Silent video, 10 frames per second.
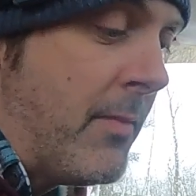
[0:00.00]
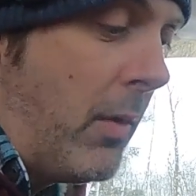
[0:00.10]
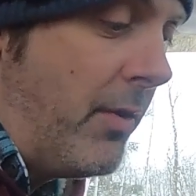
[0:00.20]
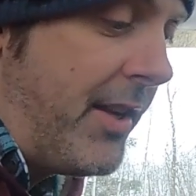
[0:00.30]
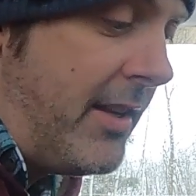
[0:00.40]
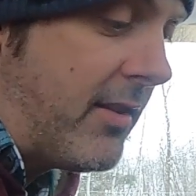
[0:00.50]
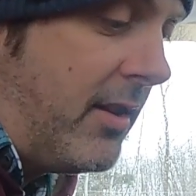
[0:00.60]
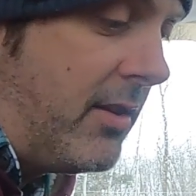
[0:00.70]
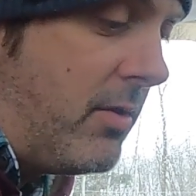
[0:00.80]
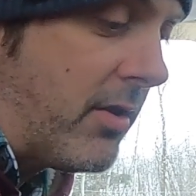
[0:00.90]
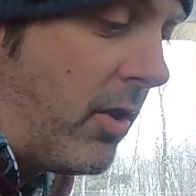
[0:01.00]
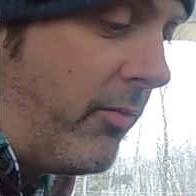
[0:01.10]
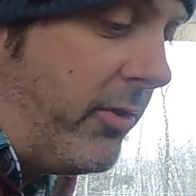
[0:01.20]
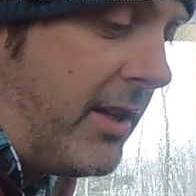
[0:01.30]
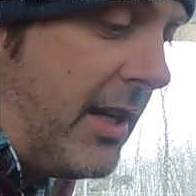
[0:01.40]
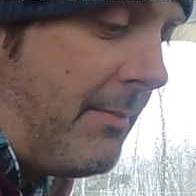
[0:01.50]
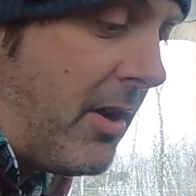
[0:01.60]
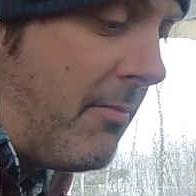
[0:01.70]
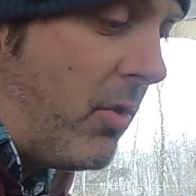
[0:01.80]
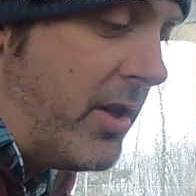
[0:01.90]
And what that's gonna do is hopefully
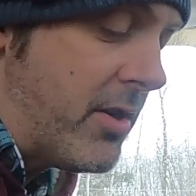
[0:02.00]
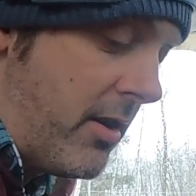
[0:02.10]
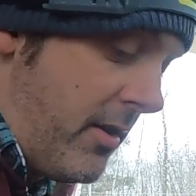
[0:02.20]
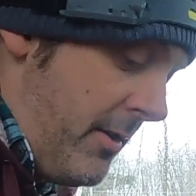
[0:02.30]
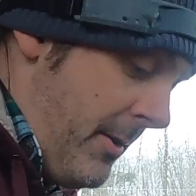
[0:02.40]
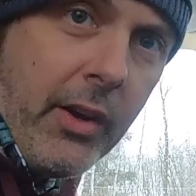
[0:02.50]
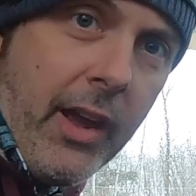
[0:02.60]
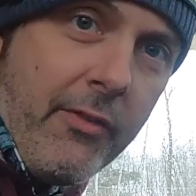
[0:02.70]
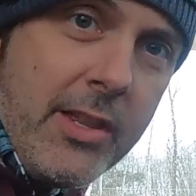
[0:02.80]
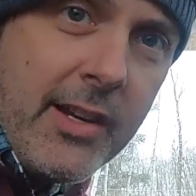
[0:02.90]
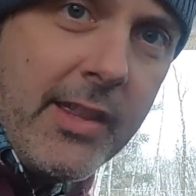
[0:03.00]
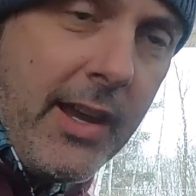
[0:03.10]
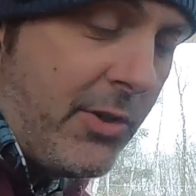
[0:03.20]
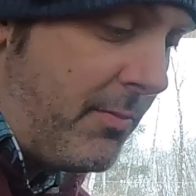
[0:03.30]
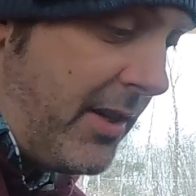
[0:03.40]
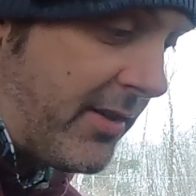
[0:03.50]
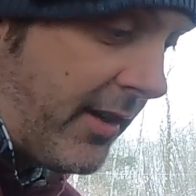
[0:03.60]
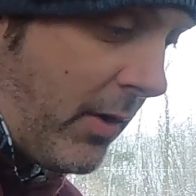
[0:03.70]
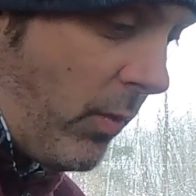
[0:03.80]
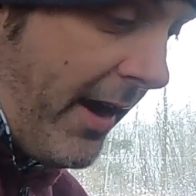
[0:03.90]
keep out moisture. Now, everything in the engine bay is
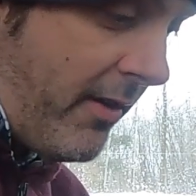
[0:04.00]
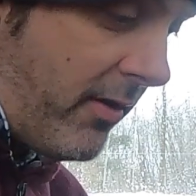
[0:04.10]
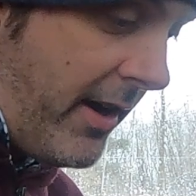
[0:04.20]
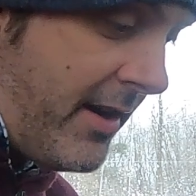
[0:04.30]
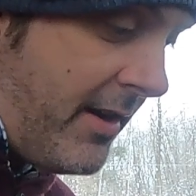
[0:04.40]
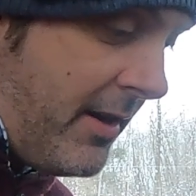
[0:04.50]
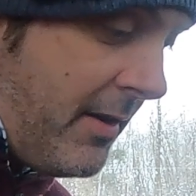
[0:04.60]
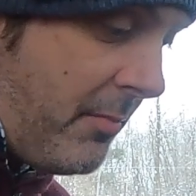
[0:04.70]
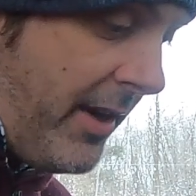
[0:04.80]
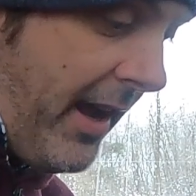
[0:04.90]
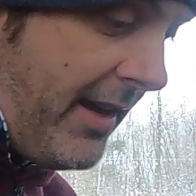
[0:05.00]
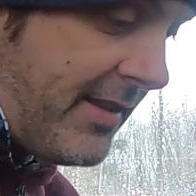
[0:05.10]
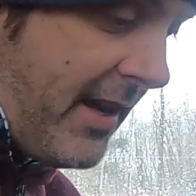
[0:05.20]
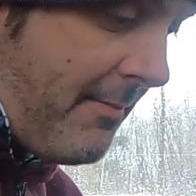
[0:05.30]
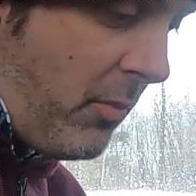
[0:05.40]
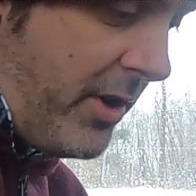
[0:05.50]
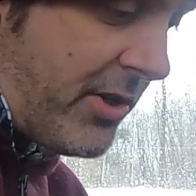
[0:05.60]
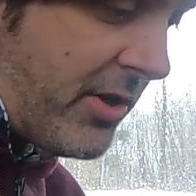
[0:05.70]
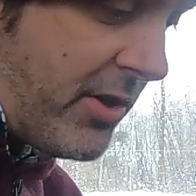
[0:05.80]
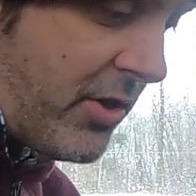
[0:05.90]
gonna get wet, right? But as that
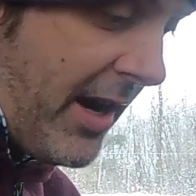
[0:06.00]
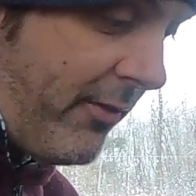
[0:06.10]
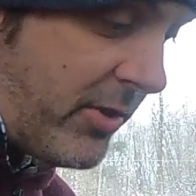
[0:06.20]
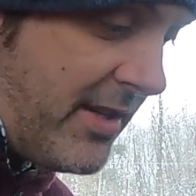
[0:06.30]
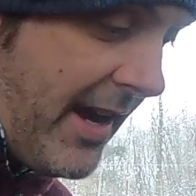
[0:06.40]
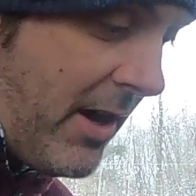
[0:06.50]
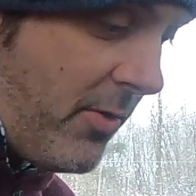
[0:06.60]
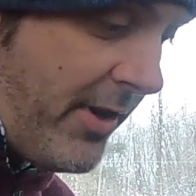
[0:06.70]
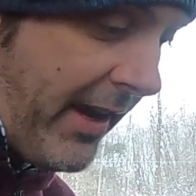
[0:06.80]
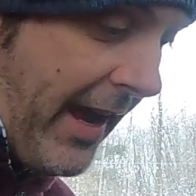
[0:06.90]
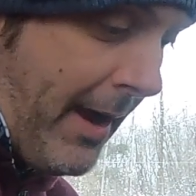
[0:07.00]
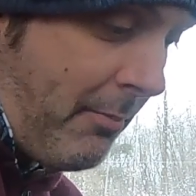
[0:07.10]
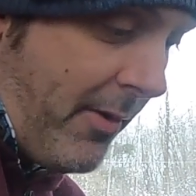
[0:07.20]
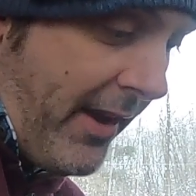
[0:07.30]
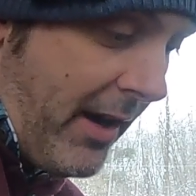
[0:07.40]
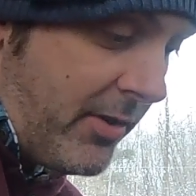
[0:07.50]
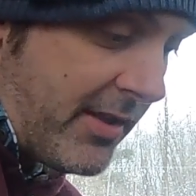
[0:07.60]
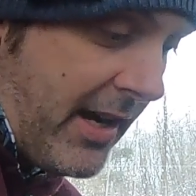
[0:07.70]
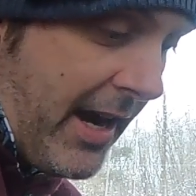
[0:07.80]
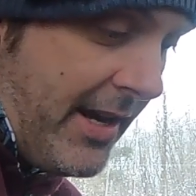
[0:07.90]
moisture travels down the cap on the
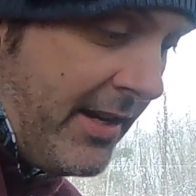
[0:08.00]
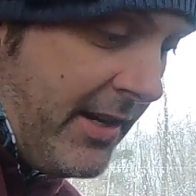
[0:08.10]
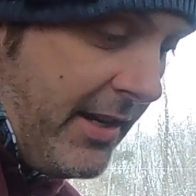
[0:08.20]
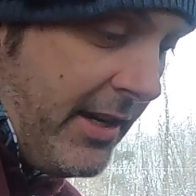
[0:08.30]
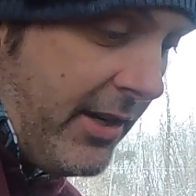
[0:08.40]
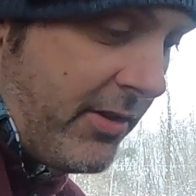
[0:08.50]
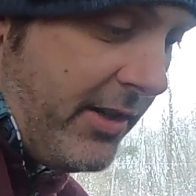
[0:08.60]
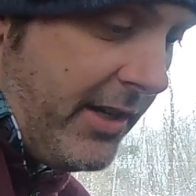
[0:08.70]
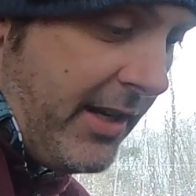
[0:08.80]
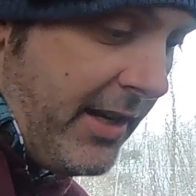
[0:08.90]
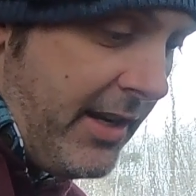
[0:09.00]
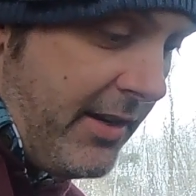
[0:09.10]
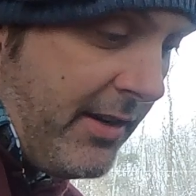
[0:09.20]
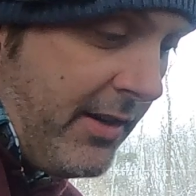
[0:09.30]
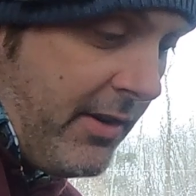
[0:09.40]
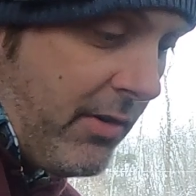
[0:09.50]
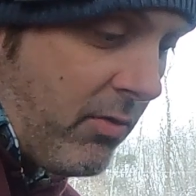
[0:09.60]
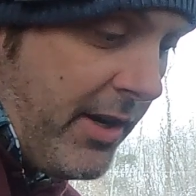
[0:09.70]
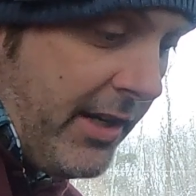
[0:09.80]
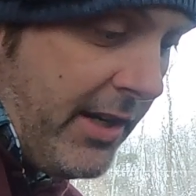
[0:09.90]
outside, it could get in
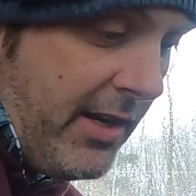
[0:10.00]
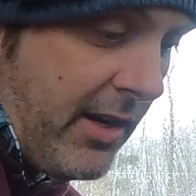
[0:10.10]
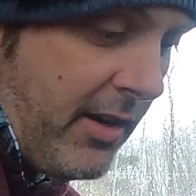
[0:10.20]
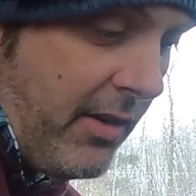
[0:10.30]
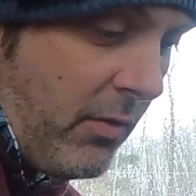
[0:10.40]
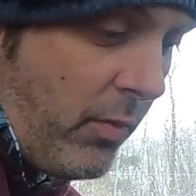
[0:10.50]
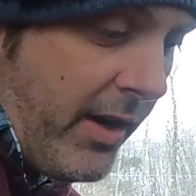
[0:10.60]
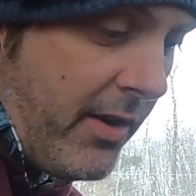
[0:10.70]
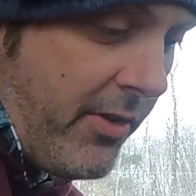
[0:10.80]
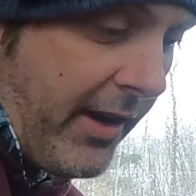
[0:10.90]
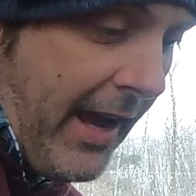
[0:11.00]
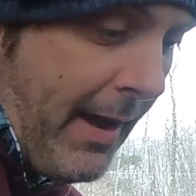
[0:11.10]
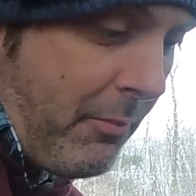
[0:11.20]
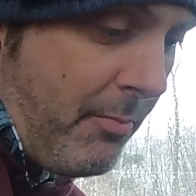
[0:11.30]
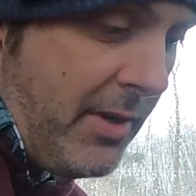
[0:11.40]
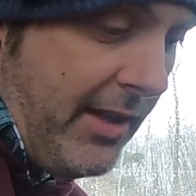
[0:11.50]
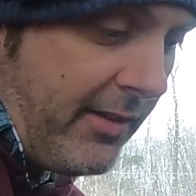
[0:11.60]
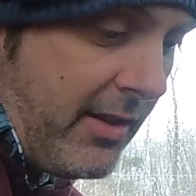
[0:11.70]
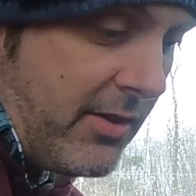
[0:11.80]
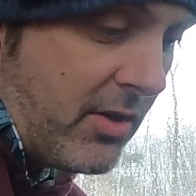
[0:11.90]
right here where the cap
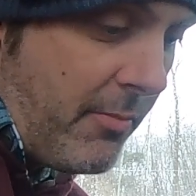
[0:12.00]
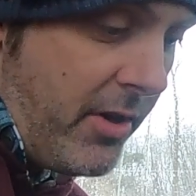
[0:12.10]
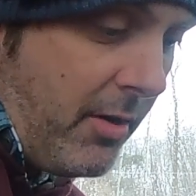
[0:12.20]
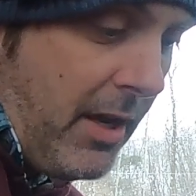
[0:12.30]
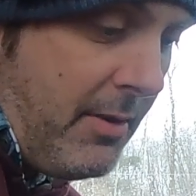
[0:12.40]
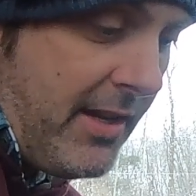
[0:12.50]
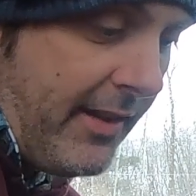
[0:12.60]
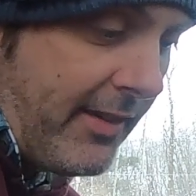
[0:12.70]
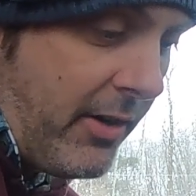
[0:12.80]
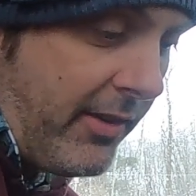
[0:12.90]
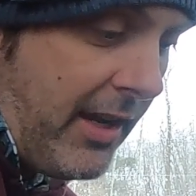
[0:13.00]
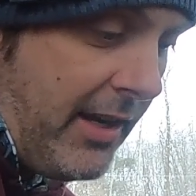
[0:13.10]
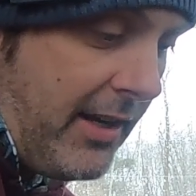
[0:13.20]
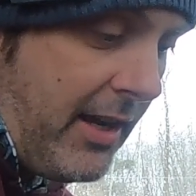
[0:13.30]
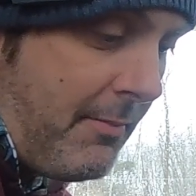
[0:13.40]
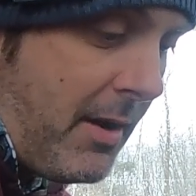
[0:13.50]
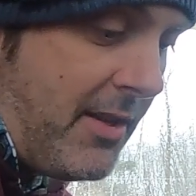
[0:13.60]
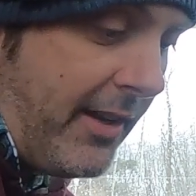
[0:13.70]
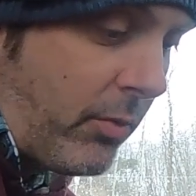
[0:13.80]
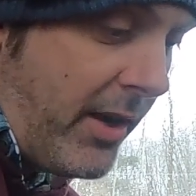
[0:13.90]
meets the distributor. Maybe that's how it's getting in.
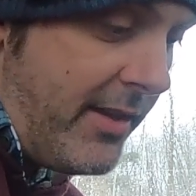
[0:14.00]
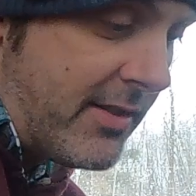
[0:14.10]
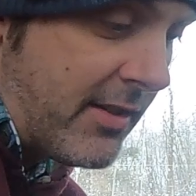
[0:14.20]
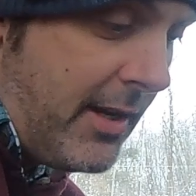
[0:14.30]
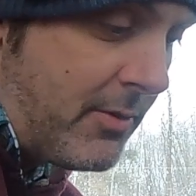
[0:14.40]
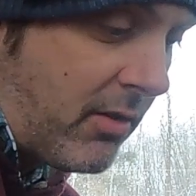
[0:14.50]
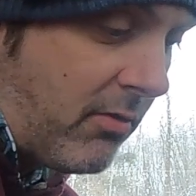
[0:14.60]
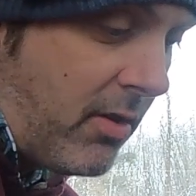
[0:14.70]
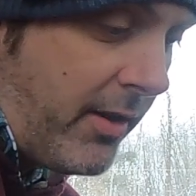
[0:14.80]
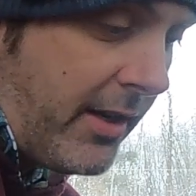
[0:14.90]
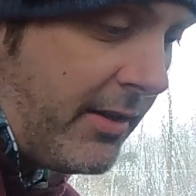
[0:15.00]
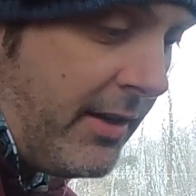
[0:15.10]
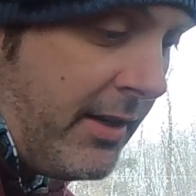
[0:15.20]
Maybe that's why this keeps corroding.